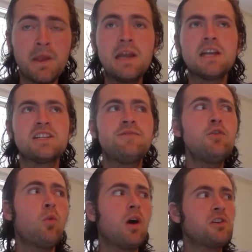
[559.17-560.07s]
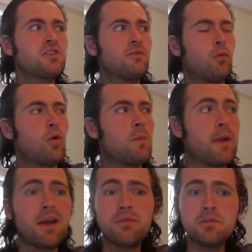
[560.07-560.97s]
Because if you watch the Florida
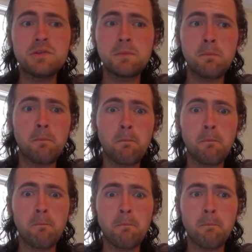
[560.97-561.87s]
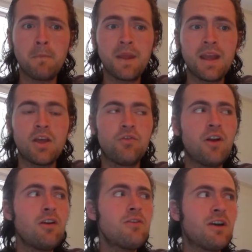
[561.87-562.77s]
Panthers,
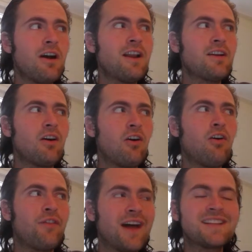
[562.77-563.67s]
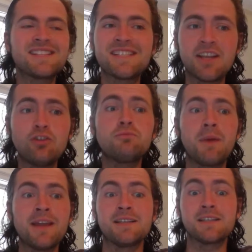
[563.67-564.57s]
they're not all that skilled
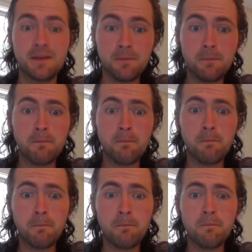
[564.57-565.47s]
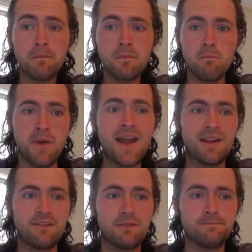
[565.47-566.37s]
base.
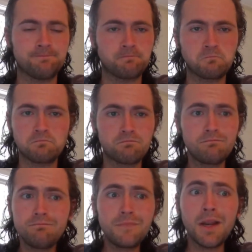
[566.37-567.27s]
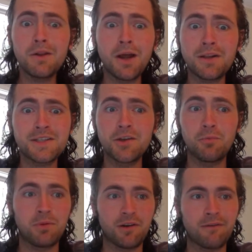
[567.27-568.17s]
Bennett, not a
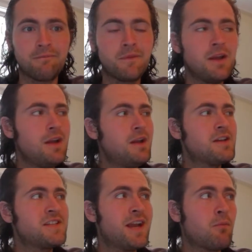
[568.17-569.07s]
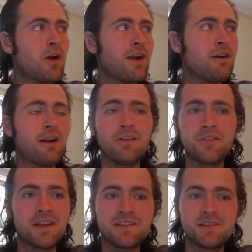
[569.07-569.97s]
skilled player. Sam Reinhart, I don't
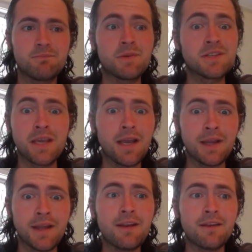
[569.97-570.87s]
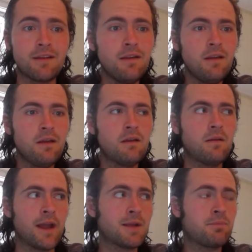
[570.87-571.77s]
think it's his key identity.
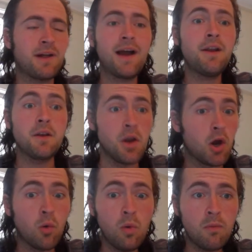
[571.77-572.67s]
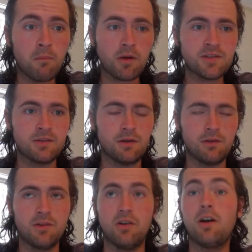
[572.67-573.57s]
Ekblad, no. Mark
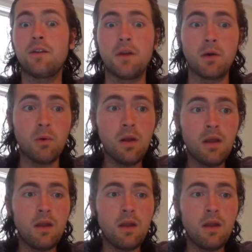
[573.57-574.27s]
Stahl, God, no.